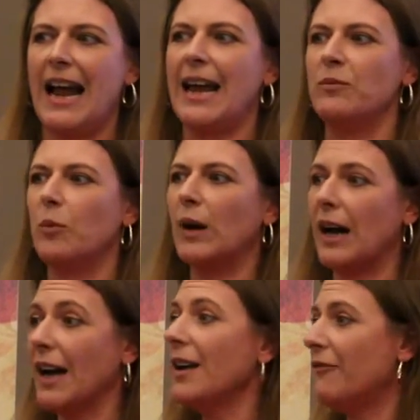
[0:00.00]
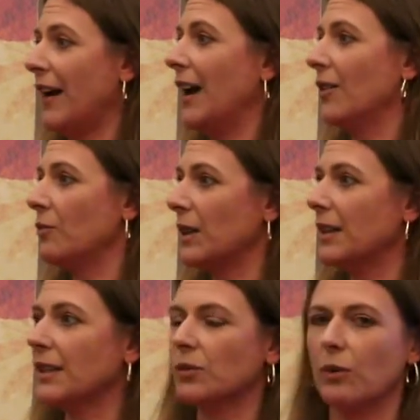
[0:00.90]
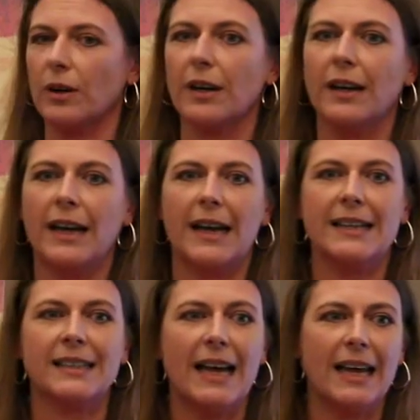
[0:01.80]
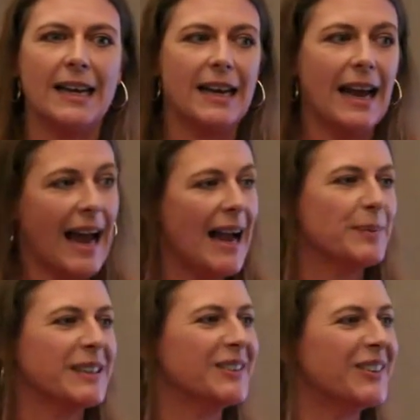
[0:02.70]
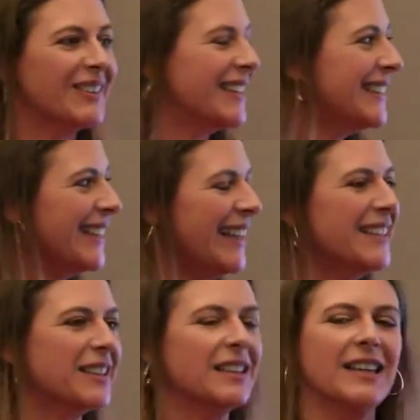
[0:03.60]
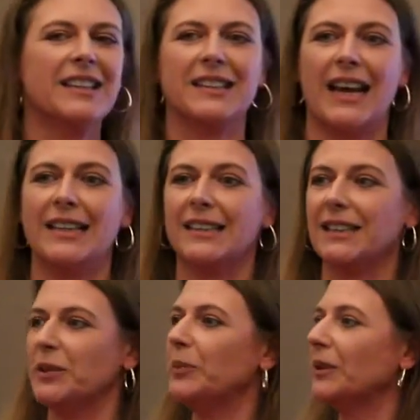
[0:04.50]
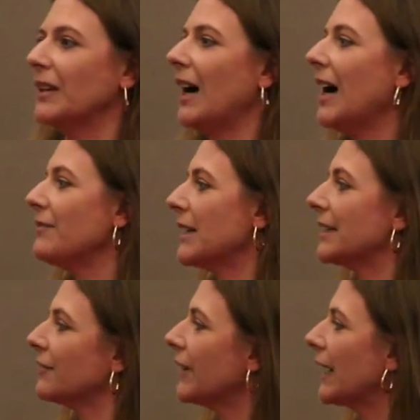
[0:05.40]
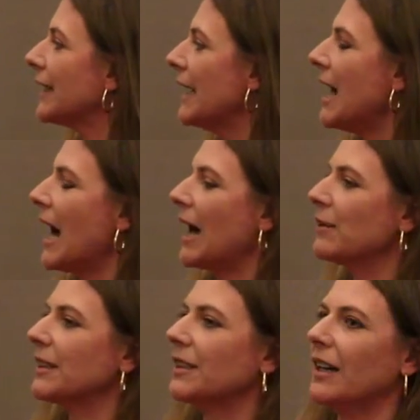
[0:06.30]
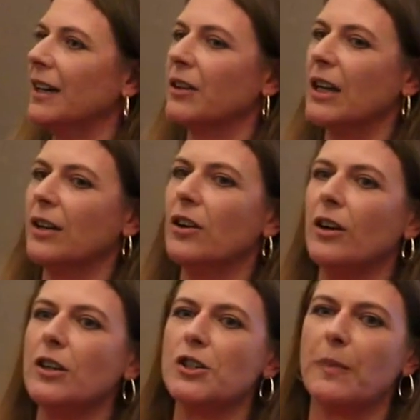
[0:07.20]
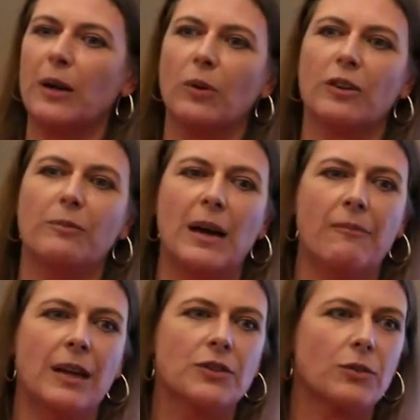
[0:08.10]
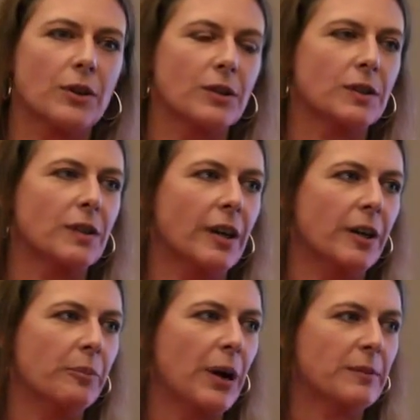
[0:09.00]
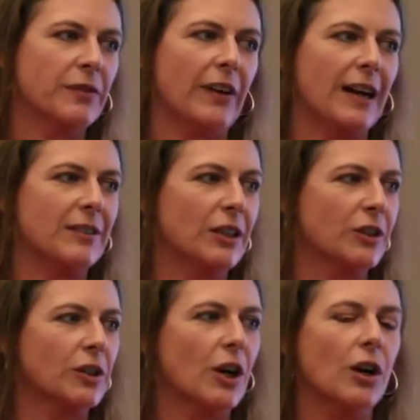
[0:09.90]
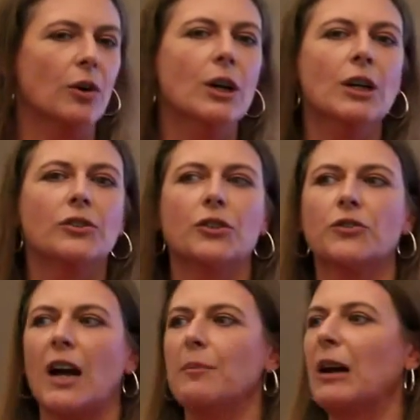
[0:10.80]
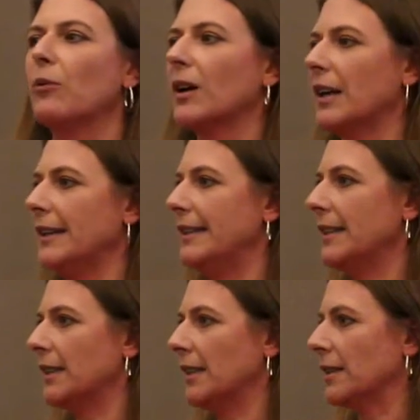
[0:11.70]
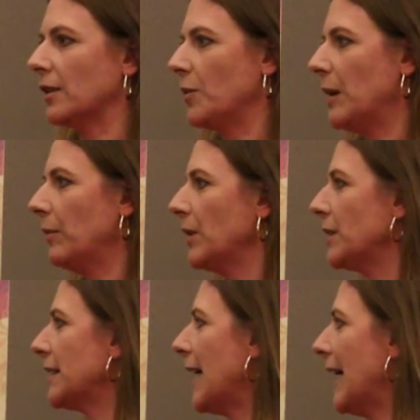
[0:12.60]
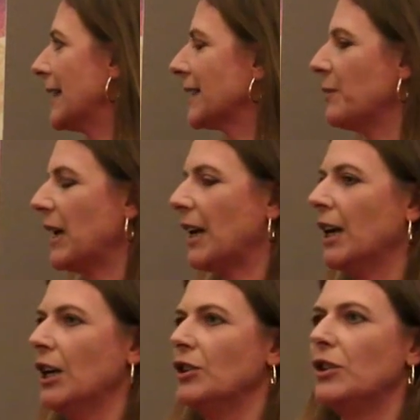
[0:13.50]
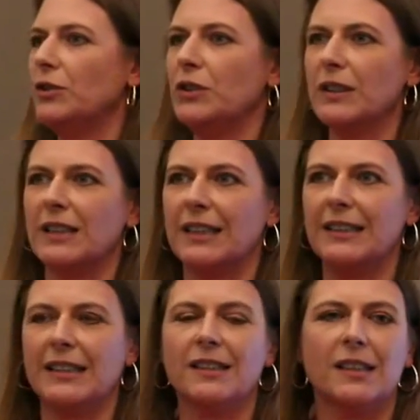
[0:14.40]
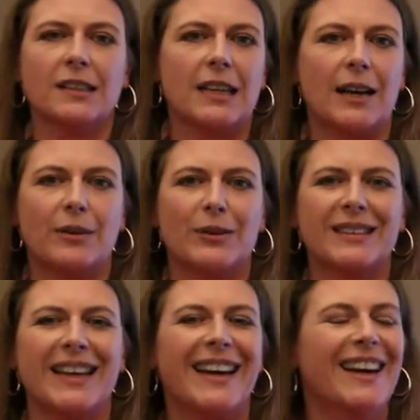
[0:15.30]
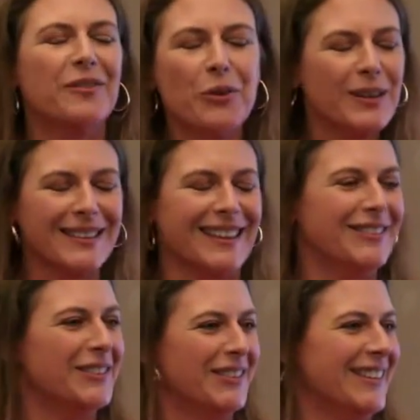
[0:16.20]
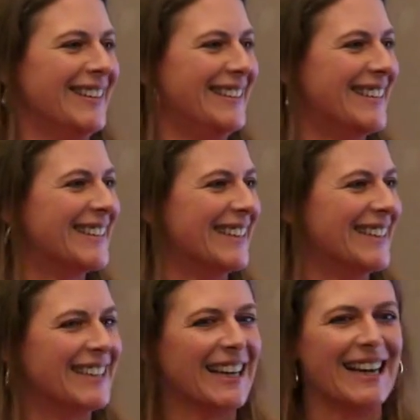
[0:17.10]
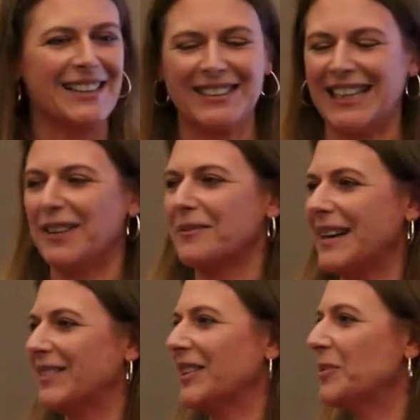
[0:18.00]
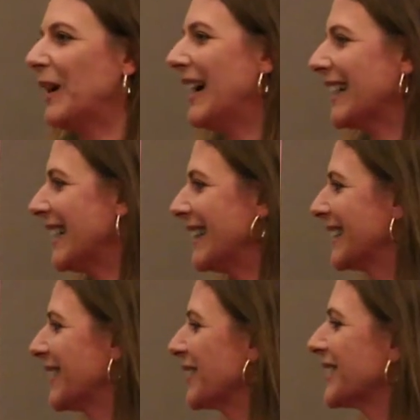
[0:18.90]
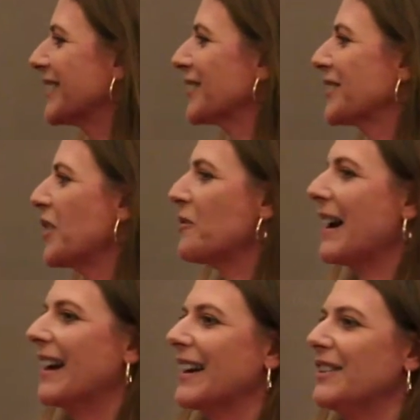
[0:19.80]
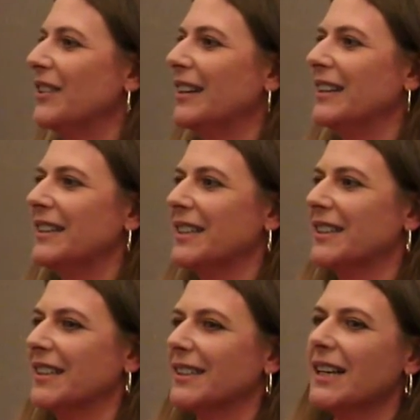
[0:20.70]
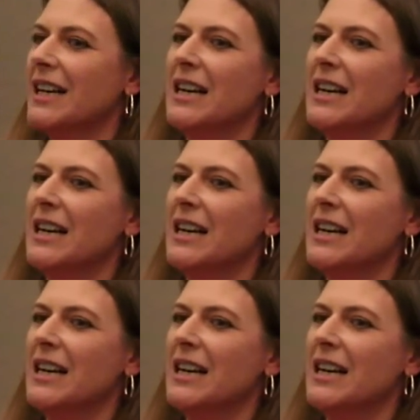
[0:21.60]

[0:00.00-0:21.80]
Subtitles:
And what I have found with this work is that it absolutely does, and it's simple and obvious. In fact, I was encouraged by one of my mentors, perhaps 5 years ago, to try my work at a distance. People used to ask me, do you do this at a distance? And I would always say, of course I don't do it at a distance. Like, I use sound waves on the body. Like, there's no way I can do it at a distance.